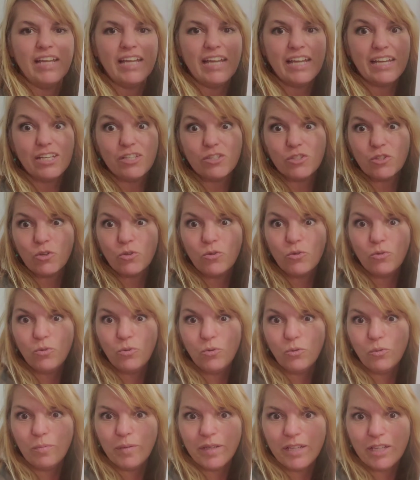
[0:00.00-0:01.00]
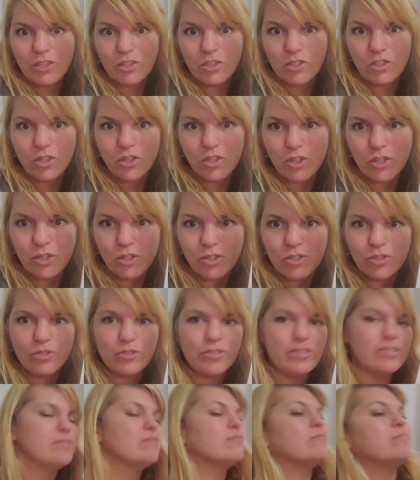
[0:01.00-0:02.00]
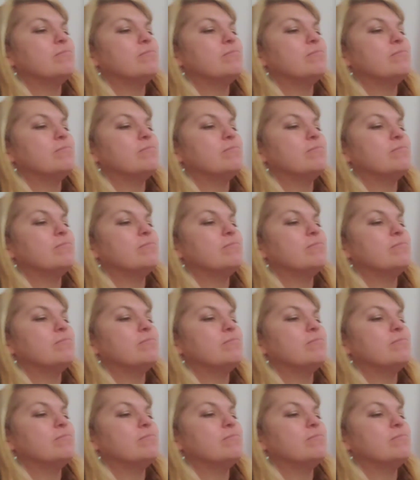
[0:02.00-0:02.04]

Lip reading: Has cool pictures.